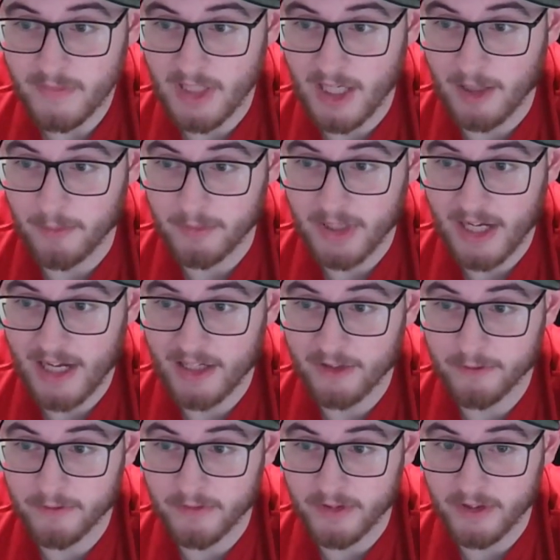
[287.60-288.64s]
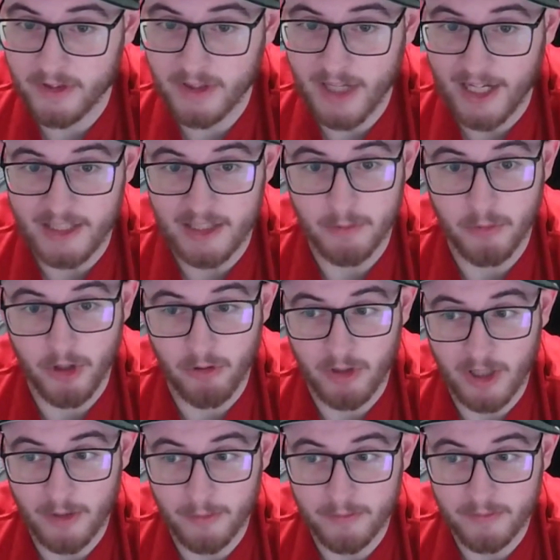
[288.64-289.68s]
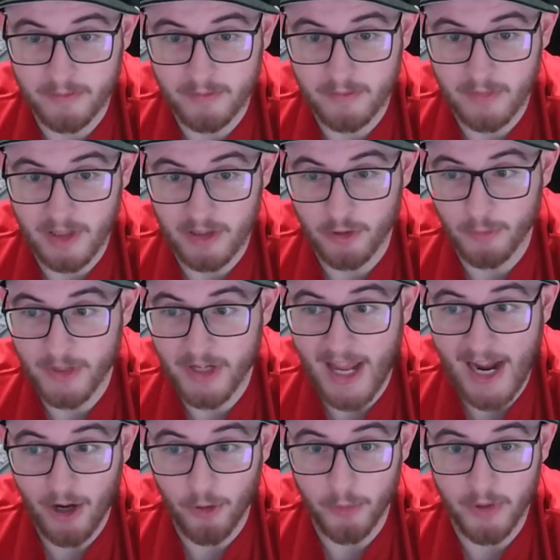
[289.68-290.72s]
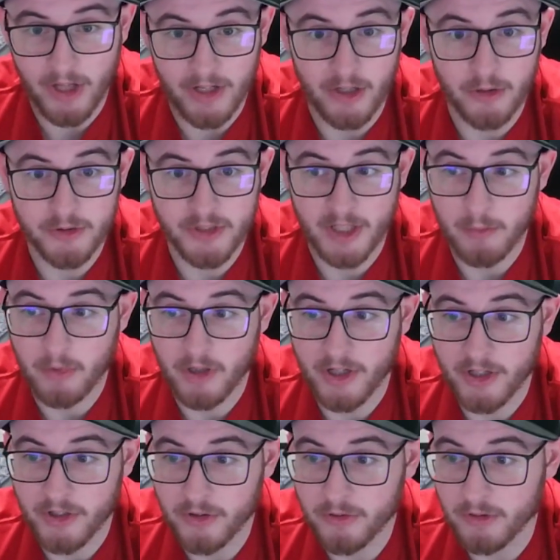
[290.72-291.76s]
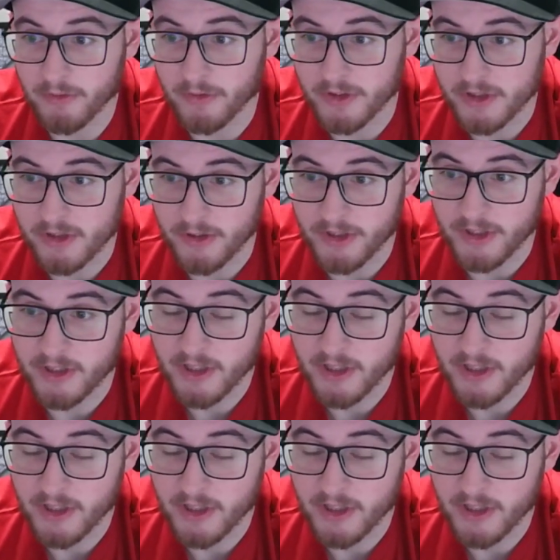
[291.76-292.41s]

I'm kind of at the point where I'm a little bit out on Jose Abreu officially.